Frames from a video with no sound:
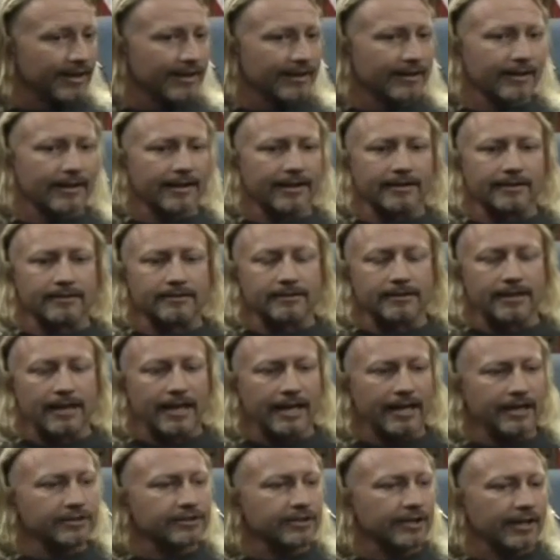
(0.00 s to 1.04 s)
Like
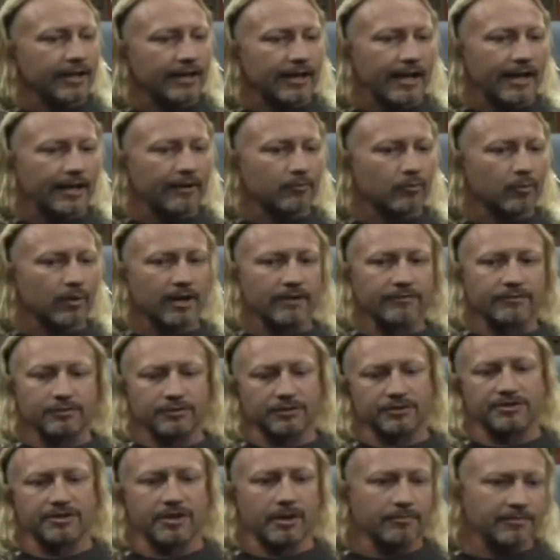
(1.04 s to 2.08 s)
AJ and I, one of us
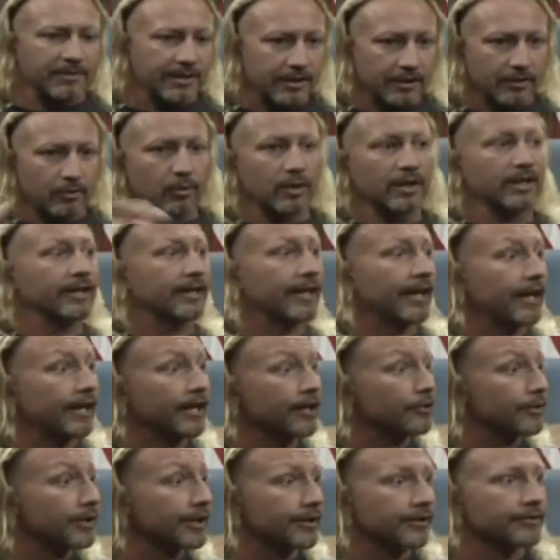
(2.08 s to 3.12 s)
would jump the other one in
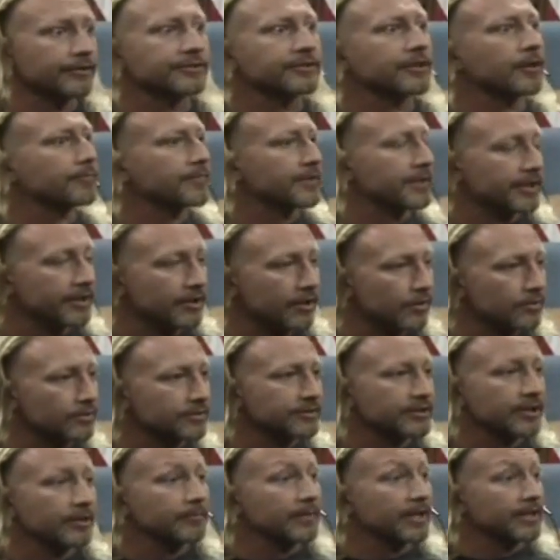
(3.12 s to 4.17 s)
catering or something, you know,
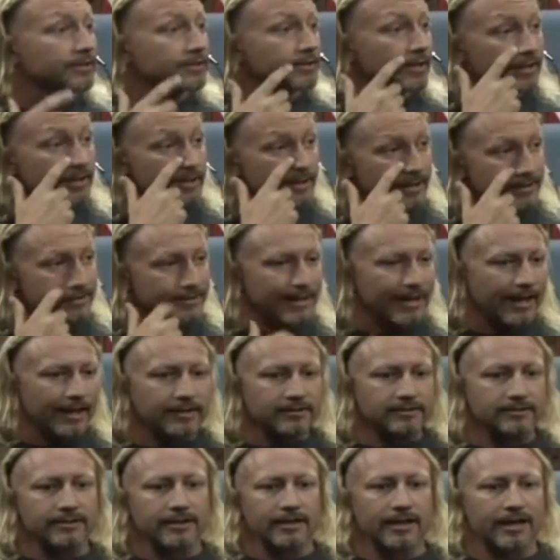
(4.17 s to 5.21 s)
something exciting like that,
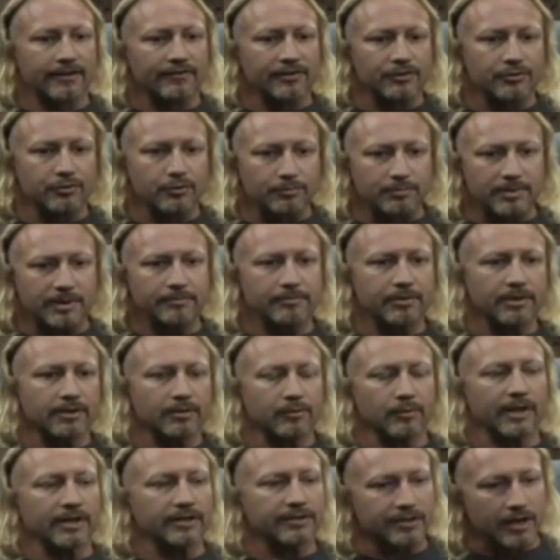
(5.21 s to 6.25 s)
instead of having two people in the
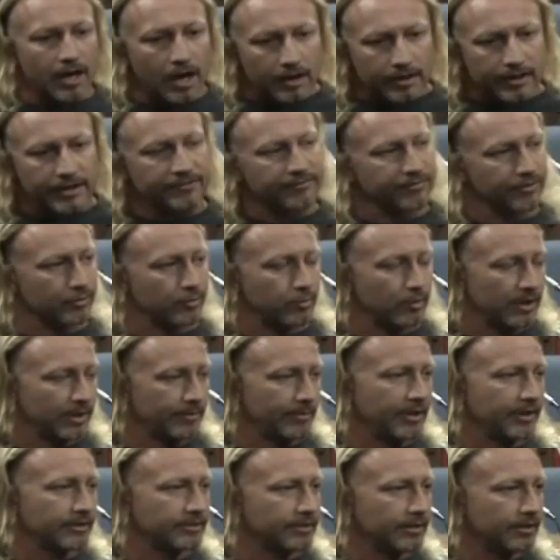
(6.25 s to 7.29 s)
ring talking for 20
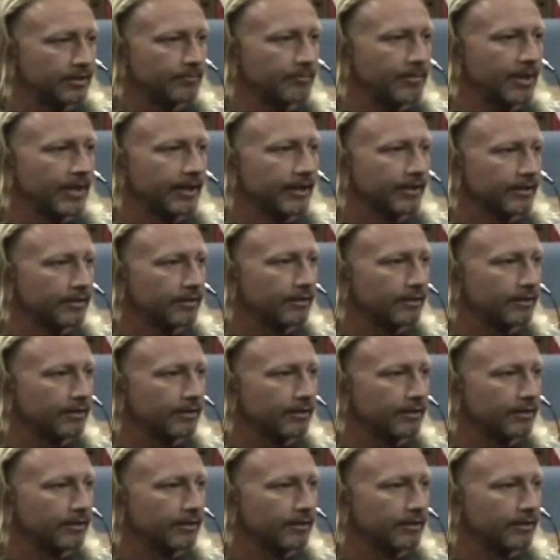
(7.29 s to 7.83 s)
minutes on the mic.